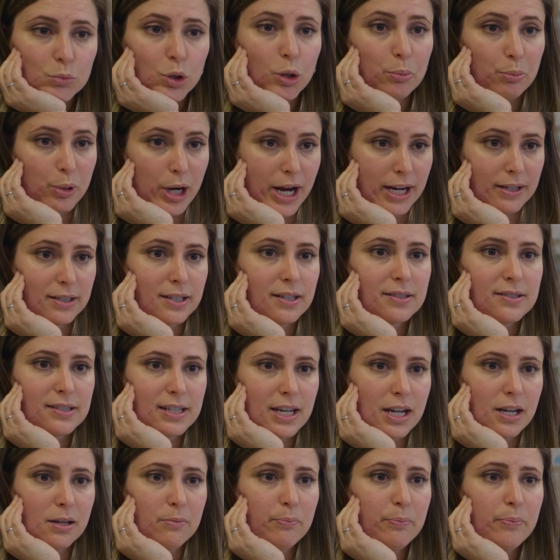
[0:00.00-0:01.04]
More practice
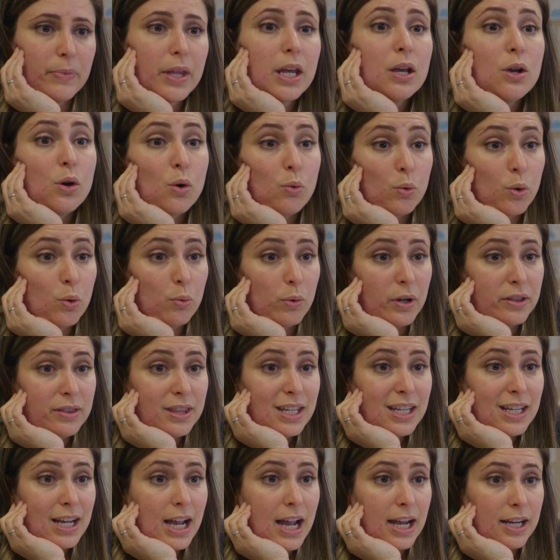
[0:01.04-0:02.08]
time? Well, one
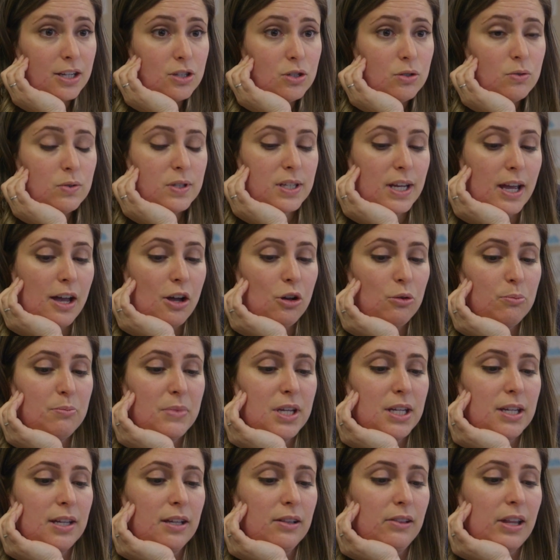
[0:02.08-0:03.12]
thing I do to help
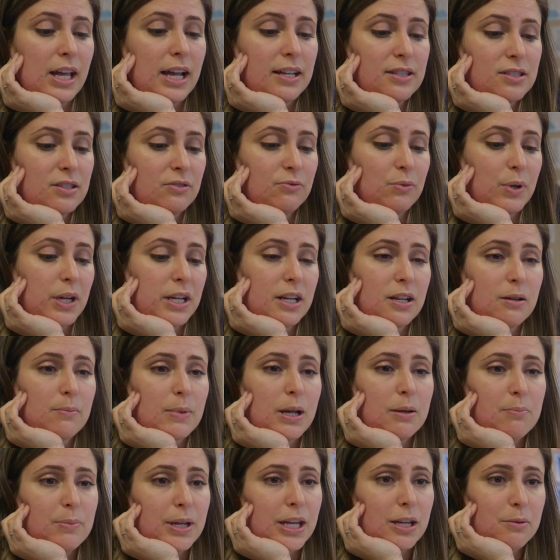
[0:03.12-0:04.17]
me get lots of writing on
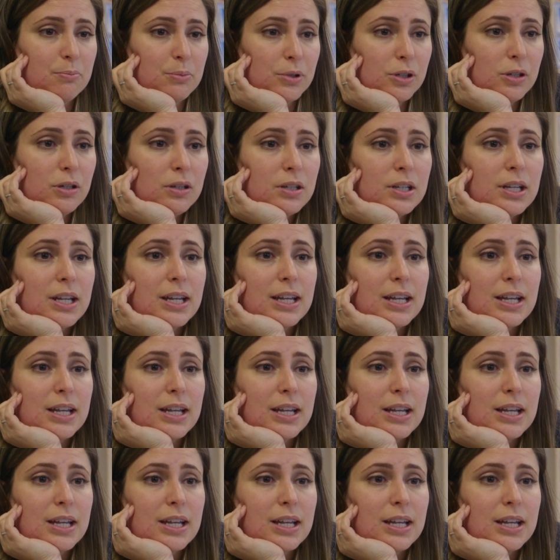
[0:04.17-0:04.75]
my paper